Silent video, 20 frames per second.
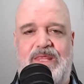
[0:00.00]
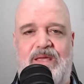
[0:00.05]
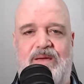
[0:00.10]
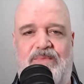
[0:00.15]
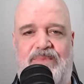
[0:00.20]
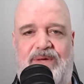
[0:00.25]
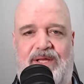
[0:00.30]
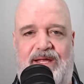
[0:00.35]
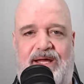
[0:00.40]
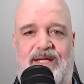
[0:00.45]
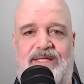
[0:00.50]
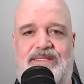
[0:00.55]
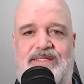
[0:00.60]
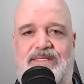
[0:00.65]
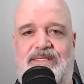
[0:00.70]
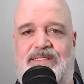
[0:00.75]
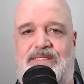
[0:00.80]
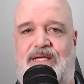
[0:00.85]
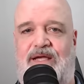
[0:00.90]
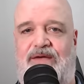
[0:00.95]
But let us
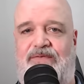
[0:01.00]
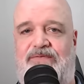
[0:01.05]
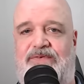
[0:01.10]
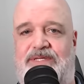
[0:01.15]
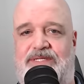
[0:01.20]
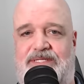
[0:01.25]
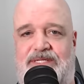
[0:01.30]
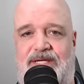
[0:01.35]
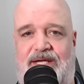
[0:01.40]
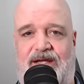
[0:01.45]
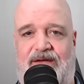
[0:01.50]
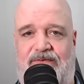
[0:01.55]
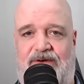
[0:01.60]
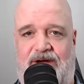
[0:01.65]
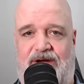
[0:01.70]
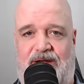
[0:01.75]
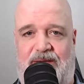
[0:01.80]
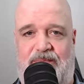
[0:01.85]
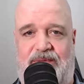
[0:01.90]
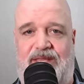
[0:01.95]
just say for the sake of
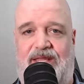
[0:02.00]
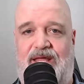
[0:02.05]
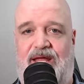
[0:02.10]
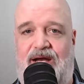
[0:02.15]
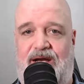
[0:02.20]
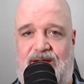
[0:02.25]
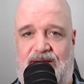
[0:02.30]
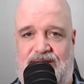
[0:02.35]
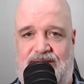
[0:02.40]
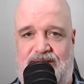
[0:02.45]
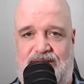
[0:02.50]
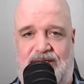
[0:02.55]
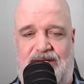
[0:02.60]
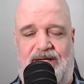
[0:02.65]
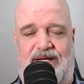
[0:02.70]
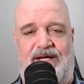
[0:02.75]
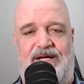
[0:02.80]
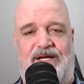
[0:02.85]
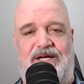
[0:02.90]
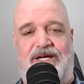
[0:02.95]
argument that it is.
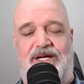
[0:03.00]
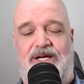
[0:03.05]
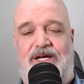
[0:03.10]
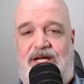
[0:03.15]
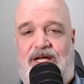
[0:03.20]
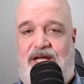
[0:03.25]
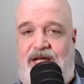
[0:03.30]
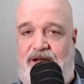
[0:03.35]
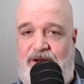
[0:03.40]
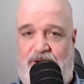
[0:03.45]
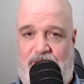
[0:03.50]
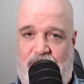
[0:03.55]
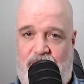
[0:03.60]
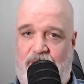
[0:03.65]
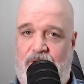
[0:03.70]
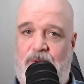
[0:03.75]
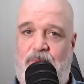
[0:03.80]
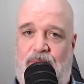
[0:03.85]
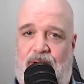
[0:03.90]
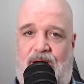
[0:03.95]
In
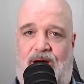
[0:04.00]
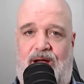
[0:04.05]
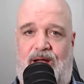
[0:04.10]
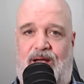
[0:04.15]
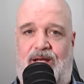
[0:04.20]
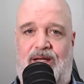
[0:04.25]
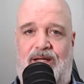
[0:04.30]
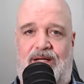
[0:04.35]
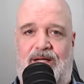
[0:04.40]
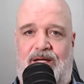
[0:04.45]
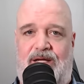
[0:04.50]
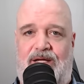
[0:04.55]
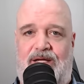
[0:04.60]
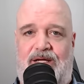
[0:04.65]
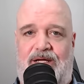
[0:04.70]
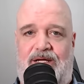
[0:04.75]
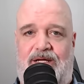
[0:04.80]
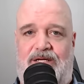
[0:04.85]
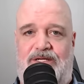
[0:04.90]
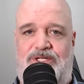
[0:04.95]
her mind,
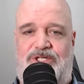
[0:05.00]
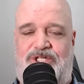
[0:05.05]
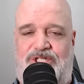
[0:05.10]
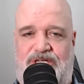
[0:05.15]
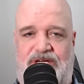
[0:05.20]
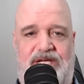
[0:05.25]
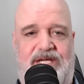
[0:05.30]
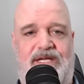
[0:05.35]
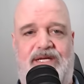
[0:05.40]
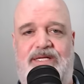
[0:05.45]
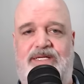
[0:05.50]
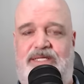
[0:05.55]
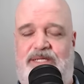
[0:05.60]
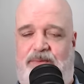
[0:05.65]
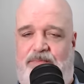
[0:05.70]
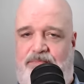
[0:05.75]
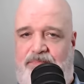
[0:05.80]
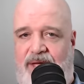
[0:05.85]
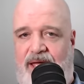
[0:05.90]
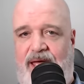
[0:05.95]
she can
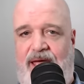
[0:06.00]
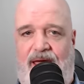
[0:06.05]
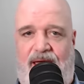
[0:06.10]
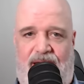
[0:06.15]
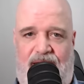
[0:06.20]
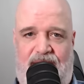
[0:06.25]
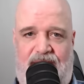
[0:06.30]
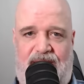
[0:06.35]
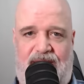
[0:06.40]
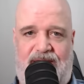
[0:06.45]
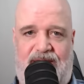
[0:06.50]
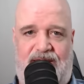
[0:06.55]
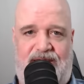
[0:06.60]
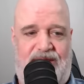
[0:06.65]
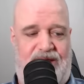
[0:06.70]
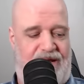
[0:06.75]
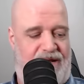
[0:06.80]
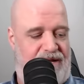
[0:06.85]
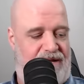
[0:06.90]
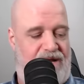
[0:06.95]
demand that
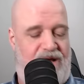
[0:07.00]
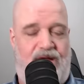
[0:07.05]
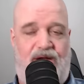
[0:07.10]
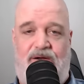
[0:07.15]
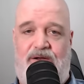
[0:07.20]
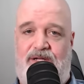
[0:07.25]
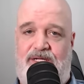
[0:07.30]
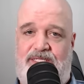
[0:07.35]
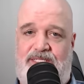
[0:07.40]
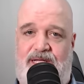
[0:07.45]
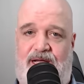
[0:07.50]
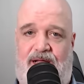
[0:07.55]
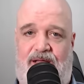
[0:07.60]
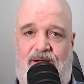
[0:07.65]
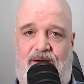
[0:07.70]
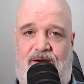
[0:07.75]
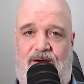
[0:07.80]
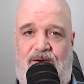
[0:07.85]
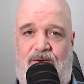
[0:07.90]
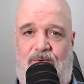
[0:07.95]
they not only tell
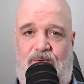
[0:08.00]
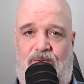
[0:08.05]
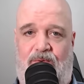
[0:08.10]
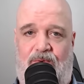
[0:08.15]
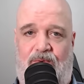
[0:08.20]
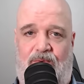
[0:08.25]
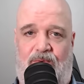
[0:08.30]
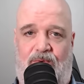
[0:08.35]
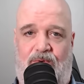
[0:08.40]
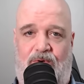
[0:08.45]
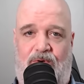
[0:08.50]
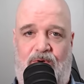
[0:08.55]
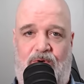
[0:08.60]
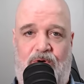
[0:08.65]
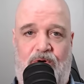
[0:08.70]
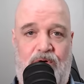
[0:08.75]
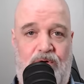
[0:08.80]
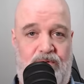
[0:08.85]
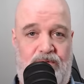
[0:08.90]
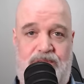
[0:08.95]
her
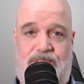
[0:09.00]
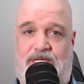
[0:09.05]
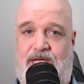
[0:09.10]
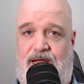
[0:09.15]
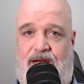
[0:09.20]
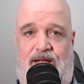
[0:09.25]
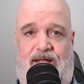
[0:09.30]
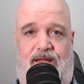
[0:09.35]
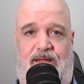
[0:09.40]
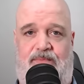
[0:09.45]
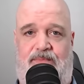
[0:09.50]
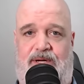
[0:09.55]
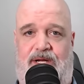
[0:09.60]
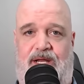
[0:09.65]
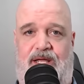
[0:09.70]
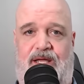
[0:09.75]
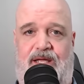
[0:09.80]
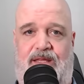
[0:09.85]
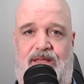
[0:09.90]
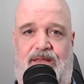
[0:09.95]
who's getting the
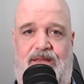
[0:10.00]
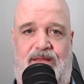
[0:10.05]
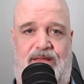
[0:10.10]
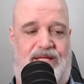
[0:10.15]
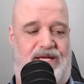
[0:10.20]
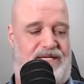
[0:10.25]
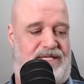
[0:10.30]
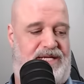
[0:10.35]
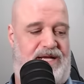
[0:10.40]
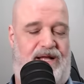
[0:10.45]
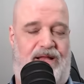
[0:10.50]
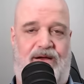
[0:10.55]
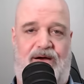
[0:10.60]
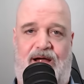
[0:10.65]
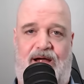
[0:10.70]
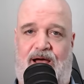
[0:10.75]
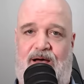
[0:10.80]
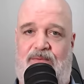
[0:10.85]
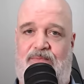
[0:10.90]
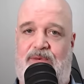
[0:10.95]
money, they tell her
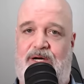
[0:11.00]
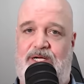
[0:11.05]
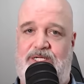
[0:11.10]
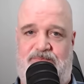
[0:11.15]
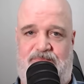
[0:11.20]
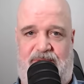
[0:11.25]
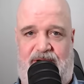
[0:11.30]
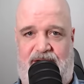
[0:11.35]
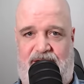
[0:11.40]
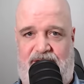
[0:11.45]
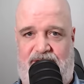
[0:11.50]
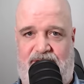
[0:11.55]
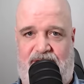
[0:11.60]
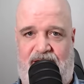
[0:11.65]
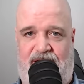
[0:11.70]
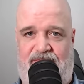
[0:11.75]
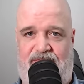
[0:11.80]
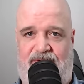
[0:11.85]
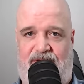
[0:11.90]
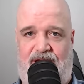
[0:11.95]
how much money they're
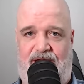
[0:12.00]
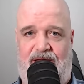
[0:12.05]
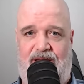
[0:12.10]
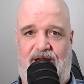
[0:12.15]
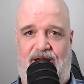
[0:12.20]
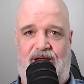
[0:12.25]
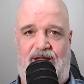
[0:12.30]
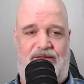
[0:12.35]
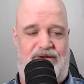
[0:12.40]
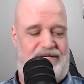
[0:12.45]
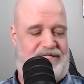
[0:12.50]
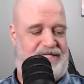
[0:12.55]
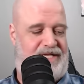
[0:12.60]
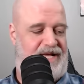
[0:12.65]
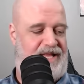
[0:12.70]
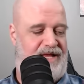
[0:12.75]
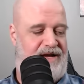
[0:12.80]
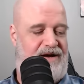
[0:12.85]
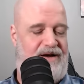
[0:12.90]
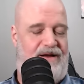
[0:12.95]
giving, they
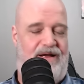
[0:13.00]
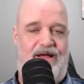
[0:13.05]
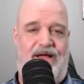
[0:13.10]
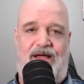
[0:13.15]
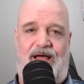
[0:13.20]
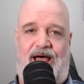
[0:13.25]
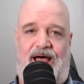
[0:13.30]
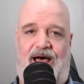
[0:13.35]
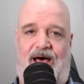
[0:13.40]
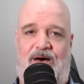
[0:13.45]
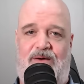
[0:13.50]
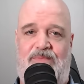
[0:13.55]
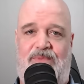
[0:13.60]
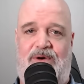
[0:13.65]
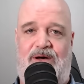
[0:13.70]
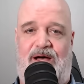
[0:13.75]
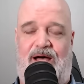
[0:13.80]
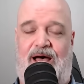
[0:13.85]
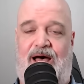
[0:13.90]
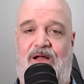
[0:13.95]
tell her
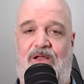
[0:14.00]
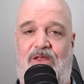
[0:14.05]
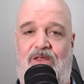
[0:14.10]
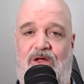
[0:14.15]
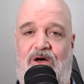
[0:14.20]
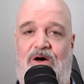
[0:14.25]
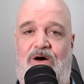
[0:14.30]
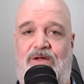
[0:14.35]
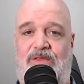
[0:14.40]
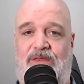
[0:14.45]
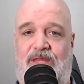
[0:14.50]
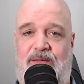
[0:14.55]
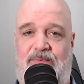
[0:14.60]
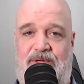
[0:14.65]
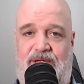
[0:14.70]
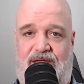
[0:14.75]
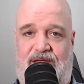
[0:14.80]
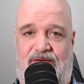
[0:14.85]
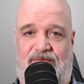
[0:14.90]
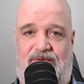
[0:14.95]
how long they've
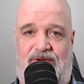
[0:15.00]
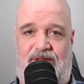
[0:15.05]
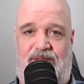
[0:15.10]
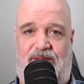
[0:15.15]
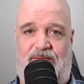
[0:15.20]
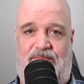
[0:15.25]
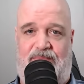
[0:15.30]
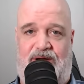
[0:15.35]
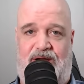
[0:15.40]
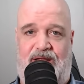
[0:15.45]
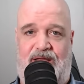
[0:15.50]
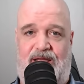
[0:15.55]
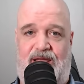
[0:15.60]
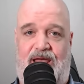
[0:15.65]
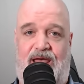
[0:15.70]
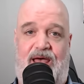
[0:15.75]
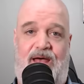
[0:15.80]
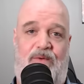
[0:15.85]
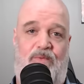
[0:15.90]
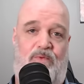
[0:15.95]
been given the money,
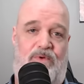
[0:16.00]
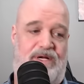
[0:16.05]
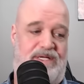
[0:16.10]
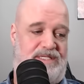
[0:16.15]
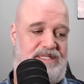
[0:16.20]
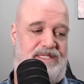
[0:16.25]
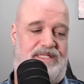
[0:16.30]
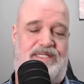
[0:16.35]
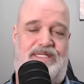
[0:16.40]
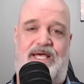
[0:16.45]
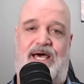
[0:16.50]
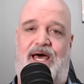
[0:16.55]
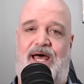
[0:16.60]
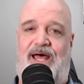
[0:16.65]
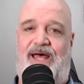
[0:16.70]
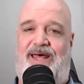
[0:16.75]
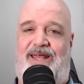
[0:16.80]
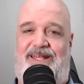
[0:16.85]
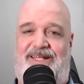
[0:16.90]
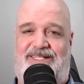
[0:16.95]
and what is the
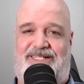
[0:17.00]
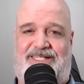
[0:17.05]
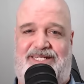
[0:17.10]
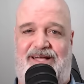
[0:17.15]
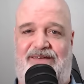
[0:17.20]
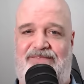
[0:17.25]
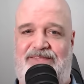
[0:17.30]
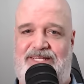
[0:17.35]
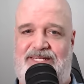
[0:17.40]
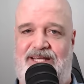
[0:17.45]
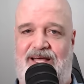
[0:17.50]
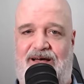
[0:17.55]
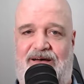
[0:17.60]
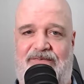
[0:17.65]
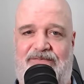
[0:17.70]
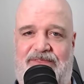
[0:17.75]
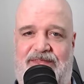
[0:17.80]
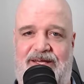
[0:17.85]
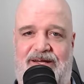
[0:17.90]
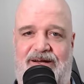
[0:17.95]
status
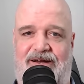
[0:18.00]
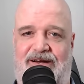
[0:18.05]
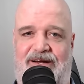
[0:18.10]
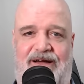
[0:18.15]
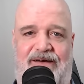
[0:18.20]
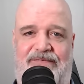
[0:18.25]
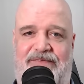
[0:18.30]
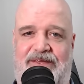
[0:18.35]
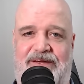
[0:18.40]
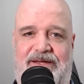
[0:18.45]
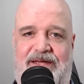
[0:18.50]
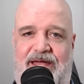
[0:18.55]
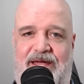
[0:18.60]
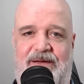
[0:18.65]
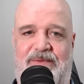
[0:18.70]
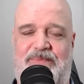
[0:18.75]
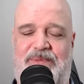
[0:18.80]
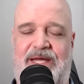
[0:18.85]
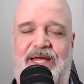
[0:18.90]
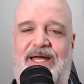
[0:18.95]
of their
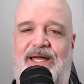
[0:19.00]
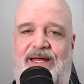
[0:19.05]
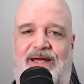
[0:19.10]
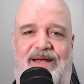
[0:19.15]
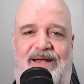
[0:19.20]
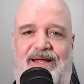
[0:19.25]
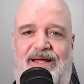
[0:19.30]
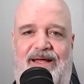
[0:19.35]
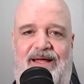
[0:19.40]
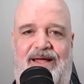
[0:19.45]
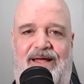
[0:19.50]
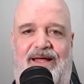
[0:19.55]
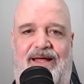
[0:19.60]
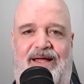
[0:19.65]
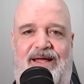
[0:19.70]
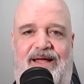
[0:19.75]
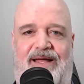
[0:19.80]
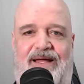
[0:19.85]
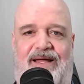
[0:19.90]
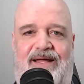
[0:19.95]
campaign.
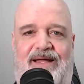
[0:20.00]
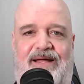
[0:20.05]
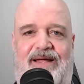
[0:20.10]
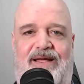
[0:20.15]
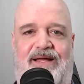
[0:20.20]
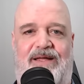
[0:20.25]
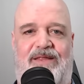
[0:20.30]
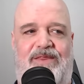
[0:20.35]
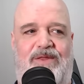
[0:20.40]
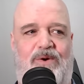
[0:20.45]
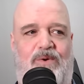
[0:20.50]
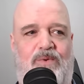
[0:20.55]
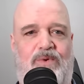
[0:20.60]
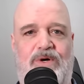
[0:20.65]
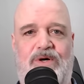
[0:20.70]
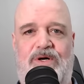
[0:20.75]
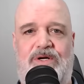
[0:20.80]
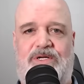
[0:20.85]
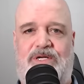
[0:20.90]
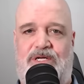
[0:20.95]
The
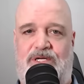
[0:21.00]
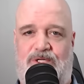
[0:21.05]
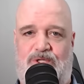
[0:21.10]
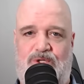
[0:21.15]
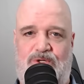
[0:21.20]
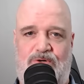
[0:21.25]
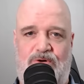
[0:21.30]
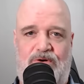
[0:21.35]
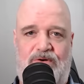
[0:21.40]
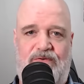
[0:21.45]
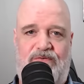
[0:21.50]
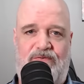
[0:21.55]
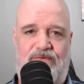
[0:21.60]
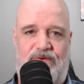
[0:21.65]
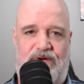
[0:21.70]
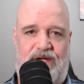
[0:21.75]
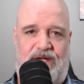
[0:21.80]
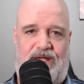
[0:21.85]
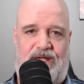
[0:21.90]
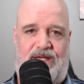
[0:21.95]
word control
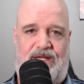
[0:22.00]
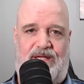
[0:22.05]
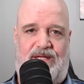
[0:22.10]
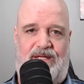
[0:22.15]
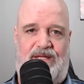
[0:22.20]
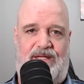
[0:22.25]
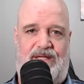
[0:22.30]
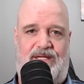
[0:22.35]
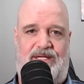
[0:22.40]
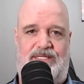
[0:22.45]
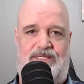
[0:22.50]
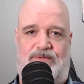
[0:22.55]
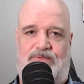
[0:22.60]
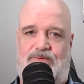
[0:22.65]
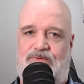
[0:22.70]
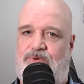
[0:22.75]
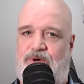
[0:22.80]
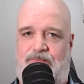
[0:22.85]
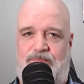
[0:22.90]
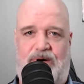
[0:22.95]
freak is
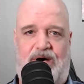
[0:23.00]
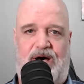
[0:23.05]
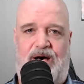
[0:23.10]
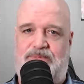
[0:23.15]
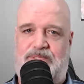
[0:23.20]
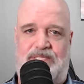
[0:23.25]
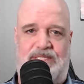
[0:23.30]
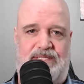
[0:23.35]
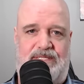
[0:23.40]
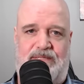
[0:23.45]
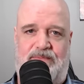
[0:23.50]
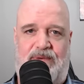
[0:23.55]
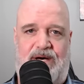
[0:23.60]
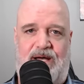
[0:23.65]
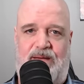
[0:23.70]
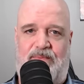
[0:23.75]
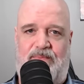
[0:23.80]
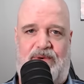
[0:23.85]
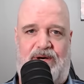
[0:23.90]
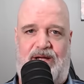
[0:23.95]
what pops into
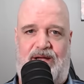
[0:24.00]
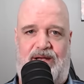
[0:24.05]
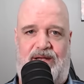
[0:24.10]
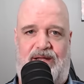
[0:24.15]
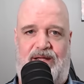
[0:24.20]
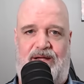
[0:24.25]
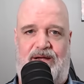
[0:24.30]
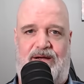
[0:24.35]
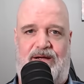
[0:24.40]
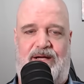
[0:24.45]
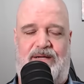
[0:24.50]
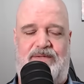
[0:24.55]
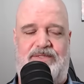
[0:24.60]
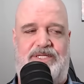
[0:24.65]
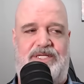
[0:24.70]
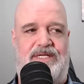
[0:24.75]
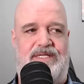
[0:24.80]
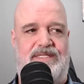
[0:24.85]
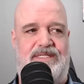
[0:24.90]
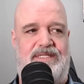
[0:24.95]
my mind here.
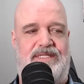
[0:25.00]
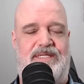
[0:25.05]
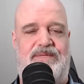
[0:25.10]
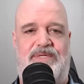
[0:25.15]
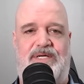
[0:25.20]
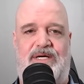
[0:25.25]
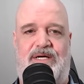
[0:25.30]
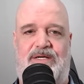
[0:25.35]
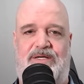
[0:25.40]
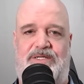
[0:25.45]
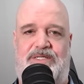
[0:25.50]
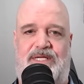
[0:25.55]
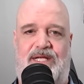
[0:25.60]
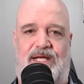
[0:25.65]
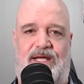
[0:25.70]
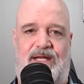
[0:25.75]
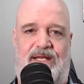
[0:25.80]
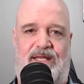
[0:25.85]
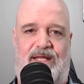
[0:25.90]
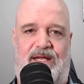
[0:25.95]
She doesn't seem to
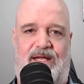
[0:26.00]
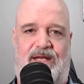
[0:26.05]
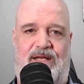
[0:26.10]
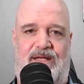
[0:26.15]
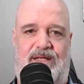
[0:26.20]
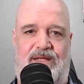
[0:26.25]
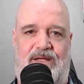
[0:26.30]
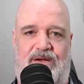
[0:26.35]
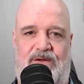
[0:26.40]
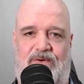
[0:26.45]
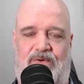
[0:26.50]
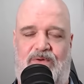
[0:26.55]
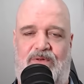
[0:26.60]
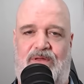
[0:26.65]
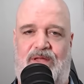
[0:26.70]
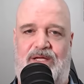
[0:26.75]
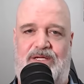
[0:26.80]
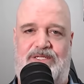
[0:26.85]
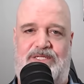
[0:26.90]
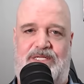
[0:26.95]
understand that, you know,
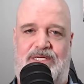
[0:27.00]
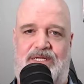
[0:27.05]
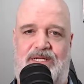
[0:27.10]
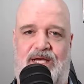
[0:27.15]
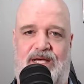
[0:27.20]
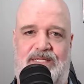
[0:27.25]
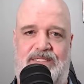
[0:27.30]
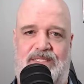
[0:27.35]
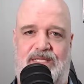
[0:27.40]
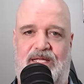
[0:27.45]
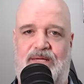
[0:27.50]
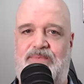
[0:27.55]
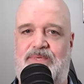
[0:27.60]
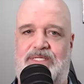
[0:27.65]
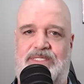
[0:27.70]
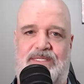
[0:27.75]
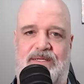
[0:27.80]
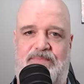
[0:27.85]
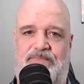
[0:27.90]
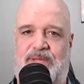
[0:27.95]
like, she has
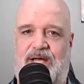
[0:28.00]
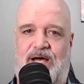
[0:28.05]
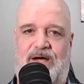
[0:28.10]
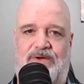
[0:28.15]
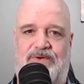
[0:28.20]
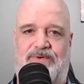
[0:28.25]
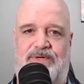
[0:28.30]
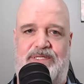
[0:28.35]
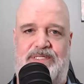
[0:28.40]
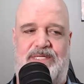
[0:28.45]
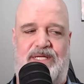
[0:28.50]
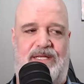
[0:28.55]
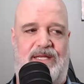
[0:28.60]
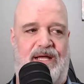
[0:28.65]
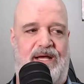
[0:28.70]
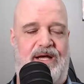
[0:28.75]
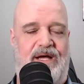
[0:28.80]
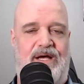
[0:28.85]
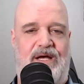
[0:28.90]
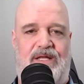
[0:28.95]
limits and boundaries, and
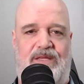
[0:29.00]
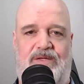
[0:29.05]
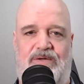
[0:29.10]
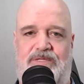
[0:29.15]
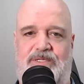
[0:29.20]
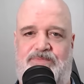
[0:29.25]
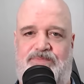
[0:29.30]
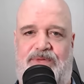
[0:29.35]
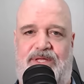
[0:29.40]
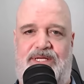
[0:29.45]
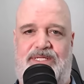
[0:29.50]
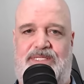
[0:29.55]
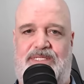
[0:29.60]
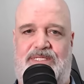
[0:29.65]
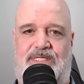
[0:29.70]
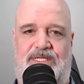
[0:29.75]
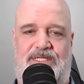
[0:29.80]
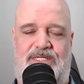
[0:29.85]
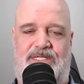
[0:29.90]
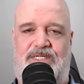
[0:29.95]
those places
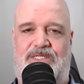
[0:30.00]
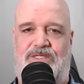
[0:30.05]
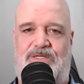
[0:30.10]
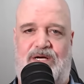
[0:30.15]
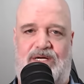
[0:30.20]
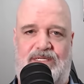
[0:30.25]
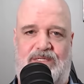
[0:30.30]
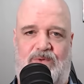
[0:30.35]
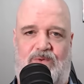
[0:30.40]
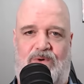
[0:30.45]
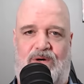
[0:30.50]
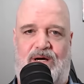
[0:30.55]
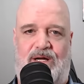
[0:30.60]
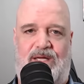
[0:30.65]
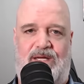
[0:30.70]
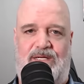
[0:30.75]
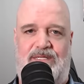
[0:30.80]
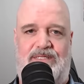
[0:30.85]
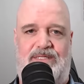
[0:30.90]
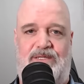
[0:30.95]
that she's trying to walk
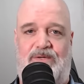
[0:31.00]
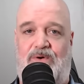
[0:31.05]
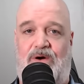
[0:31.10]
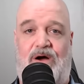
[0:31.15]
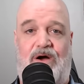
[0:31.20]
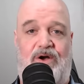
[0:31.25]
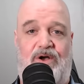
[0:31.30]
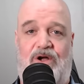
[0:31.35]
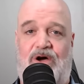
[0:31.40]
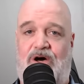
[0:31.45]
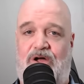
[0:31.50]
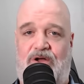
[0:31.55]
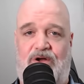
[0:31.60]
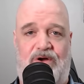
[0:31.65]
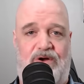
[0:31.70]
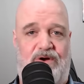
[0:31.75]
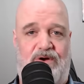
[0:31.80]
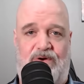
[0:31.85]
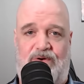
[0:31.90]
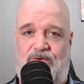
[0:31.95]
into are not
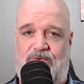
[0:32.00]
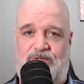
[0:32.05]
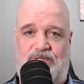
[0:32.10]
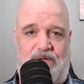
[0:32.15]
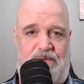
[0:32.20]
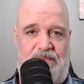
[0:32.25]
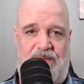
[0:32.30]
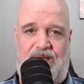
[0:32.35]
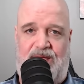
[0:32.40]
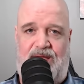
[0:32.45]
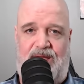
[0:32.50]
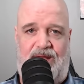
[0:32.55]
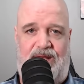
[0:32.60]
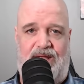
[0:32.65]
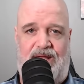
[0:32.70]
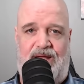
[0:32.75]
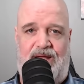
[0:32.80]
her domain.